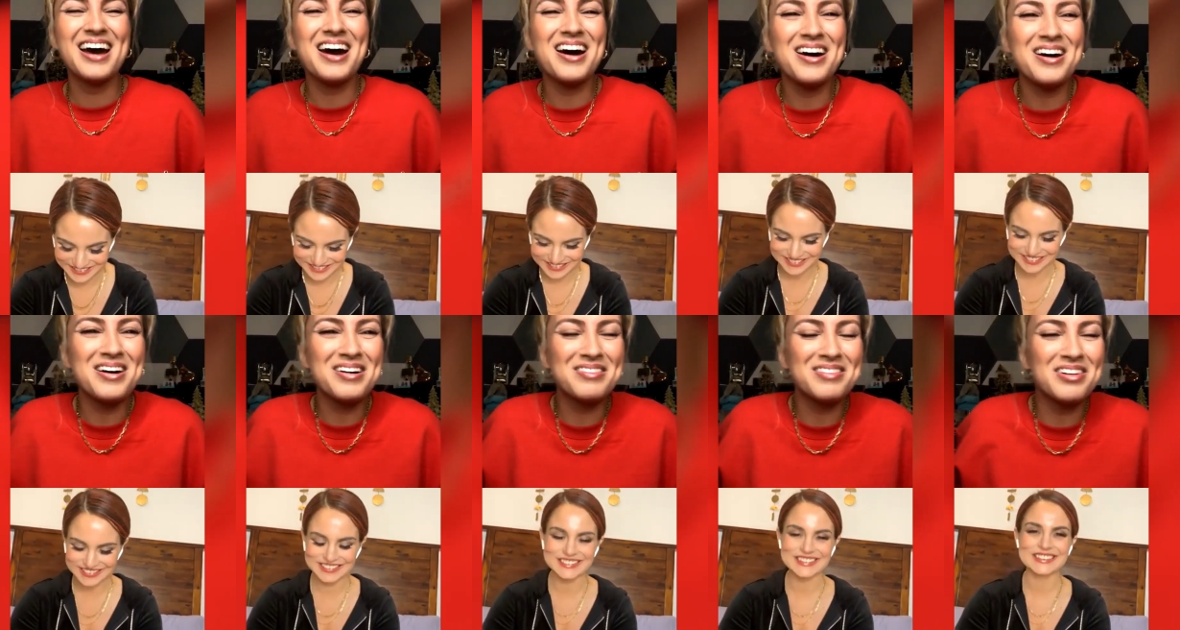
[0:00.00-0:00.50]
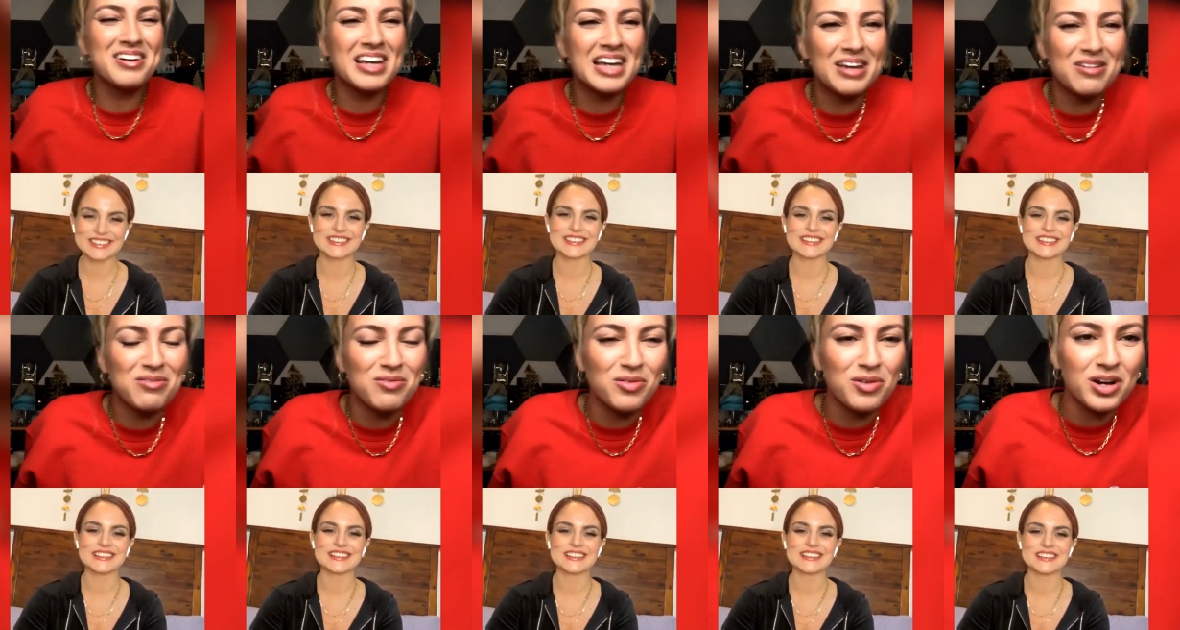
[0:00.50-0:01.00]
Speaker 1: Um,
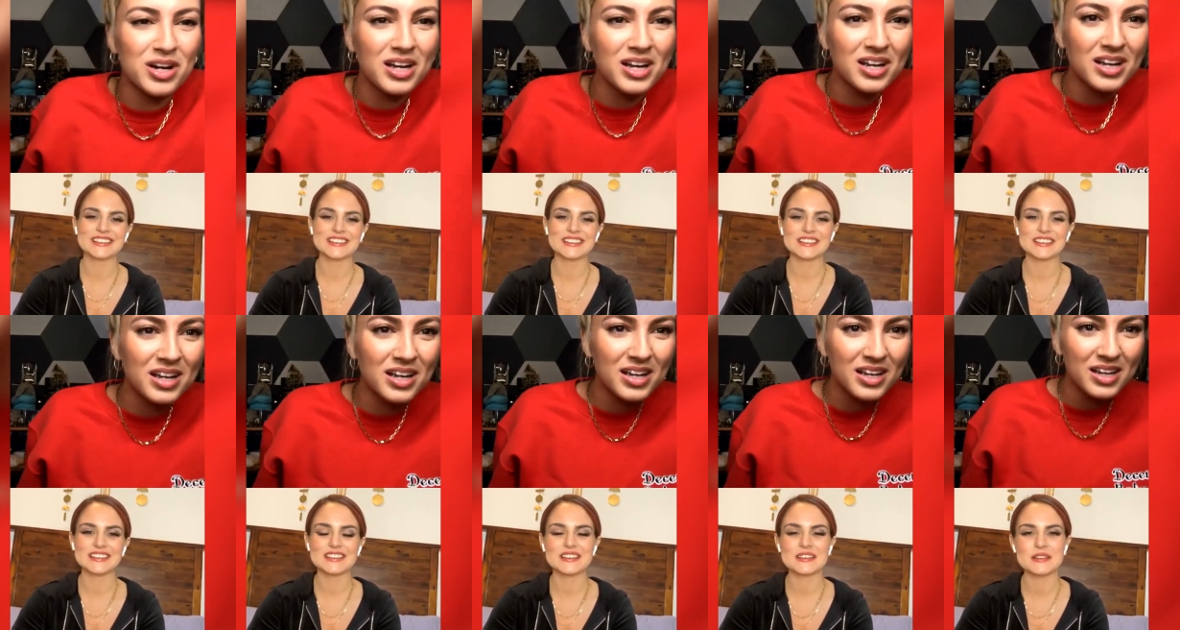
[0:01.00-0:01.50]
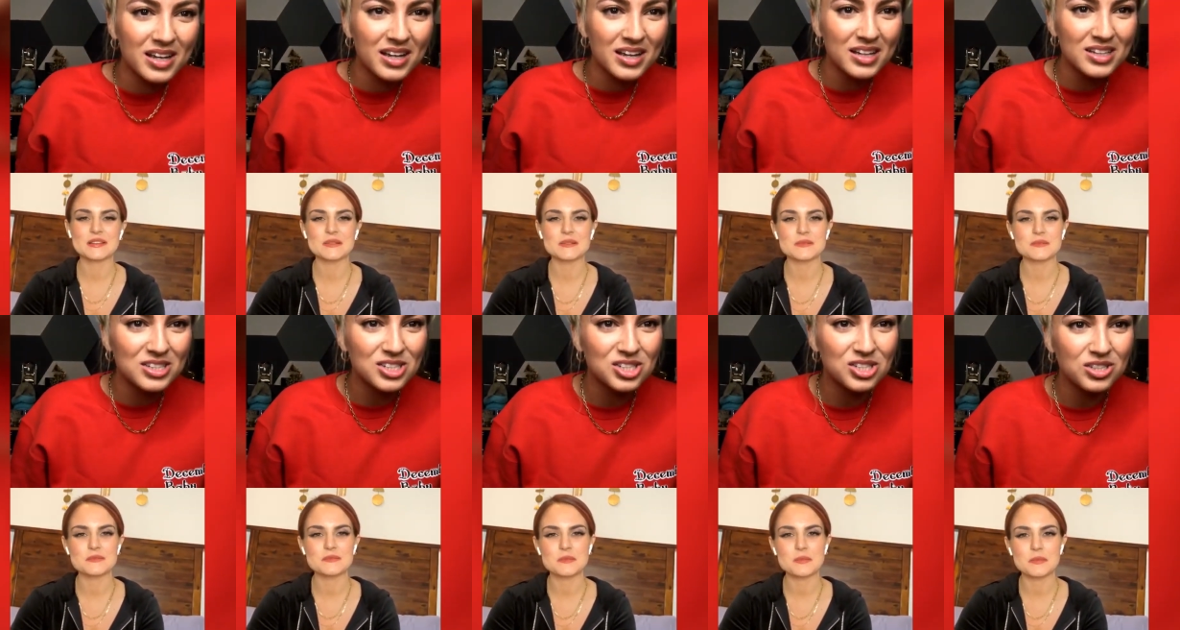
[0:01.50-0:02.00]
okay,
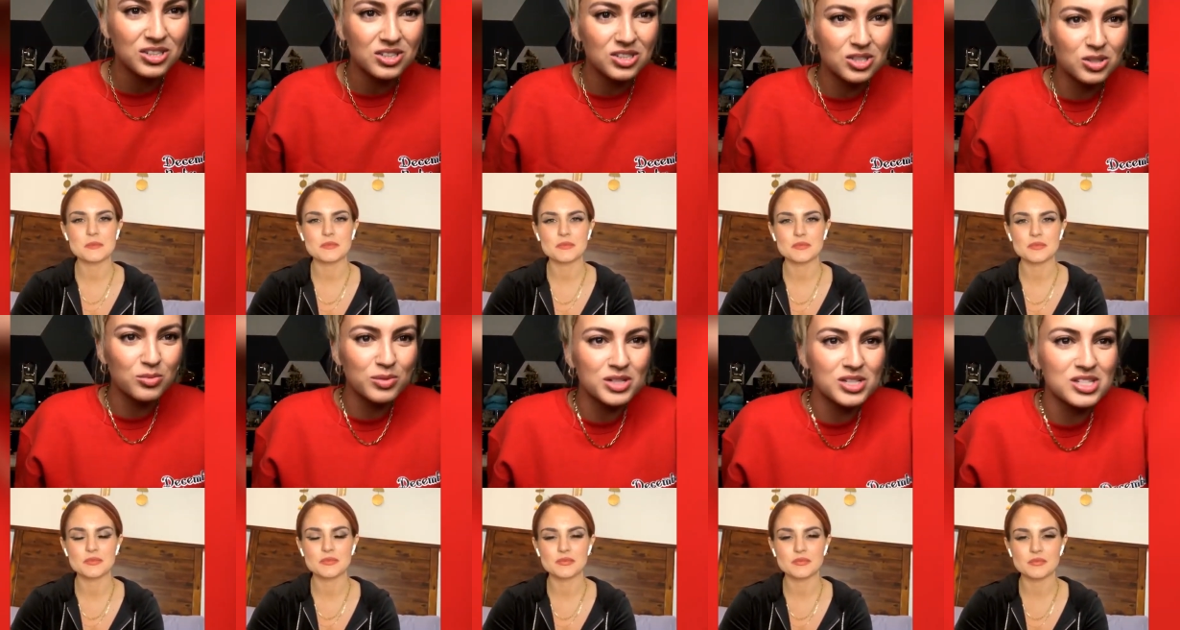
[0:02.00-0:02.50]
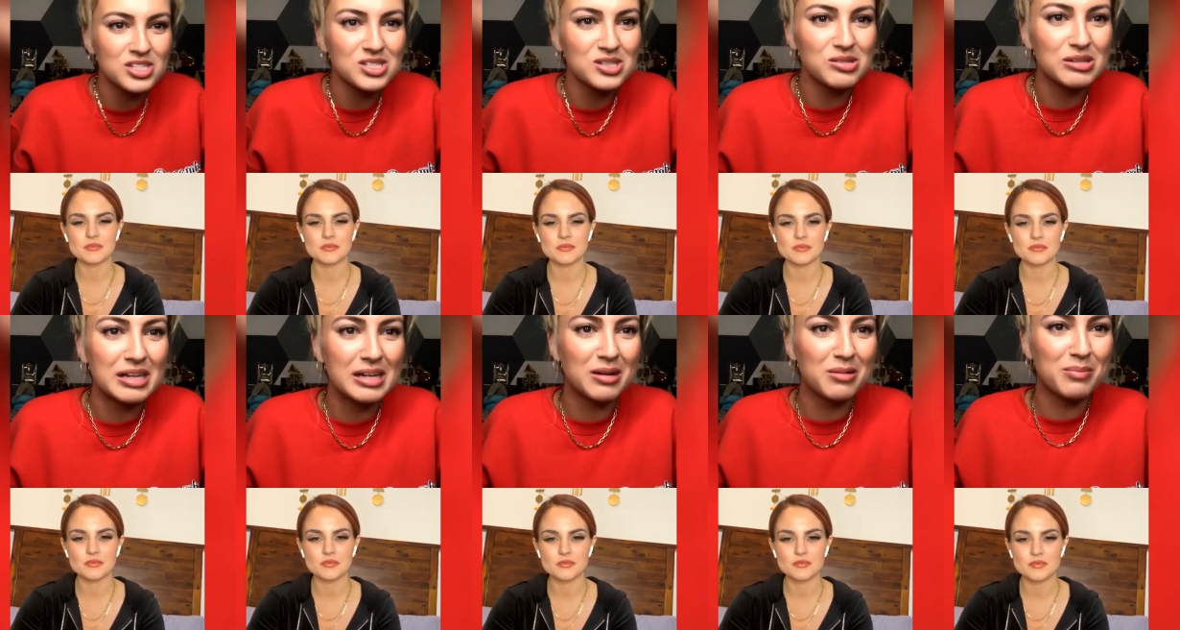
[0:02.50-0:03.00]
what sh- should we just
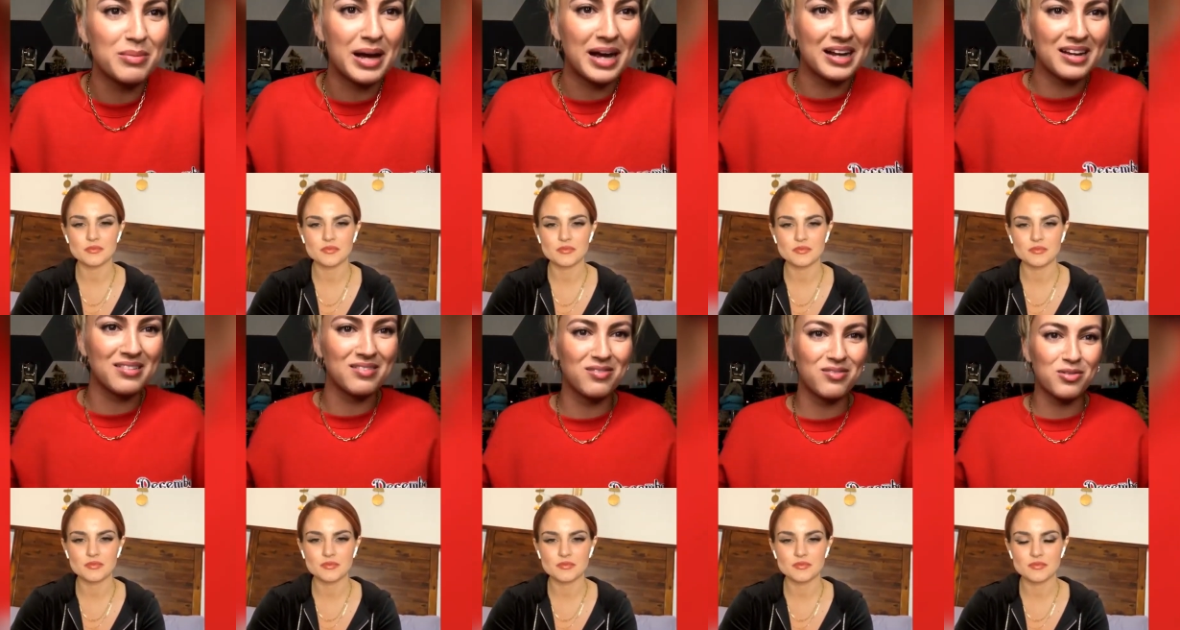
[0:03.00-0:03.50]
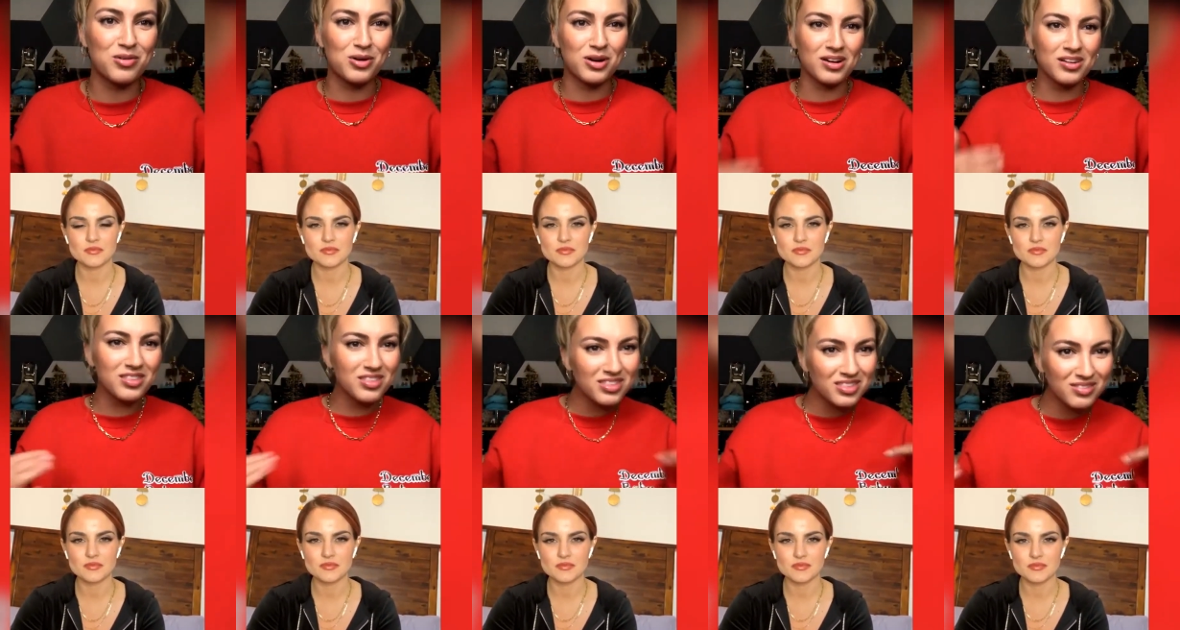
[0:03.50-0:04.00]
do like a back and
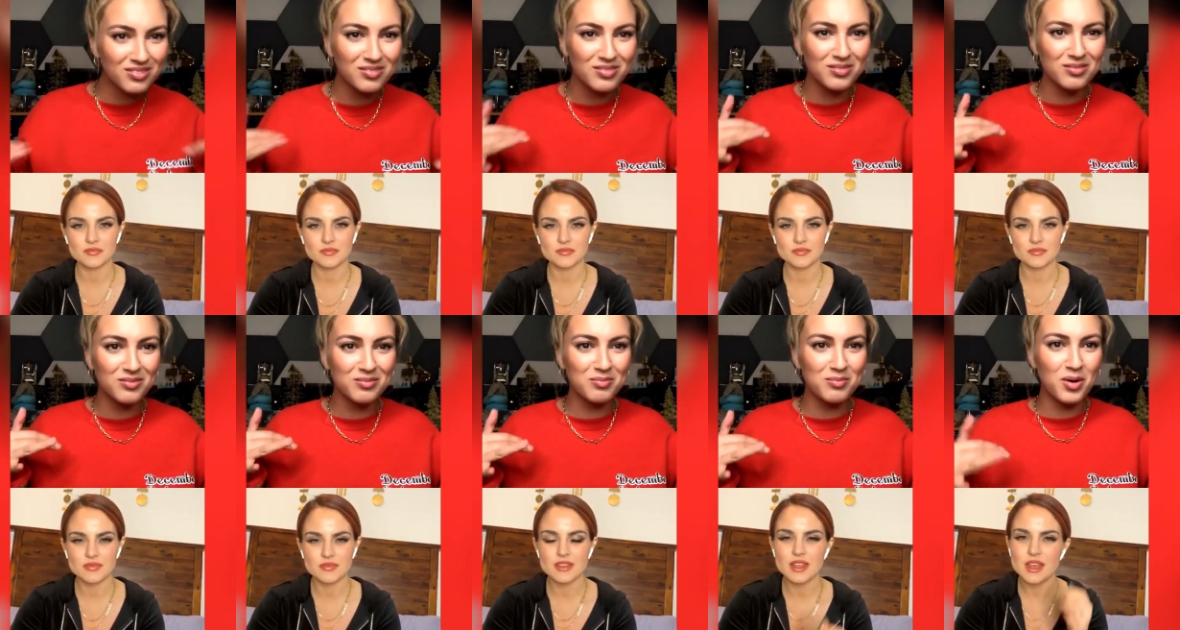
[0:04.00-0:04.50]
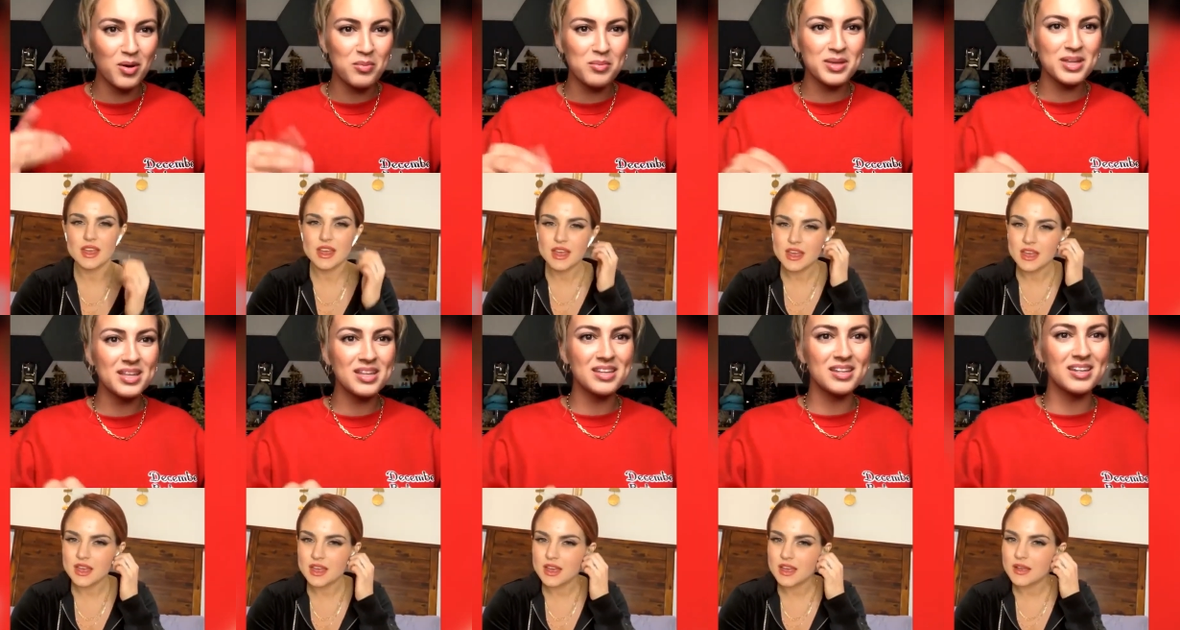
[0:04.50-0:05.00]
forth
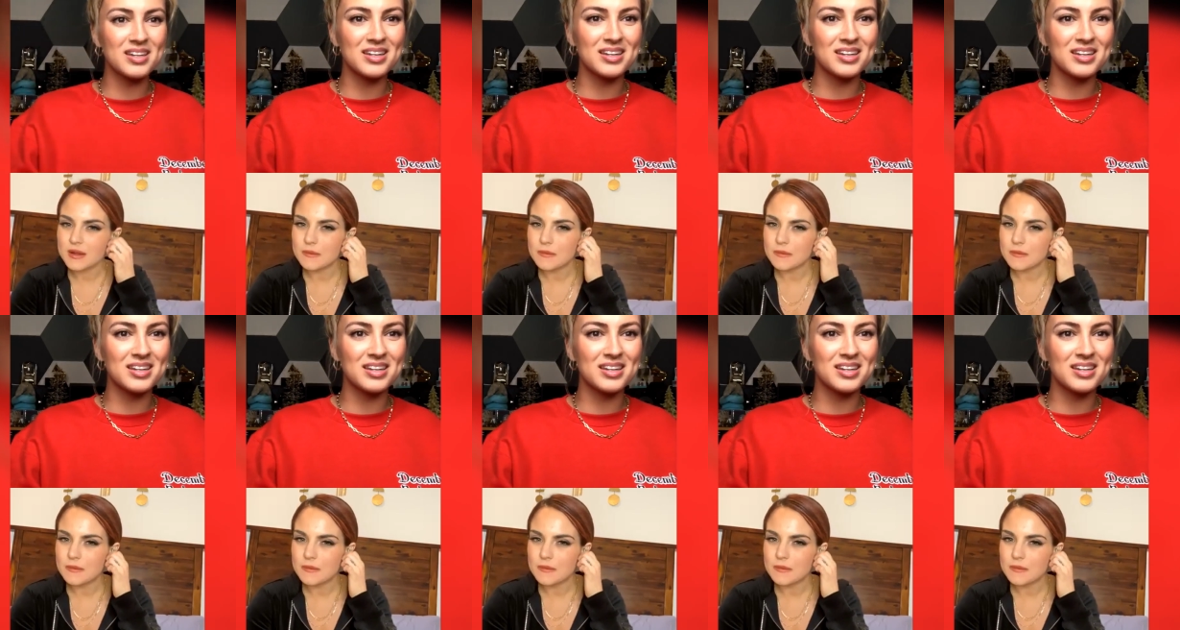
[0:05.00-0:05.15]
moment?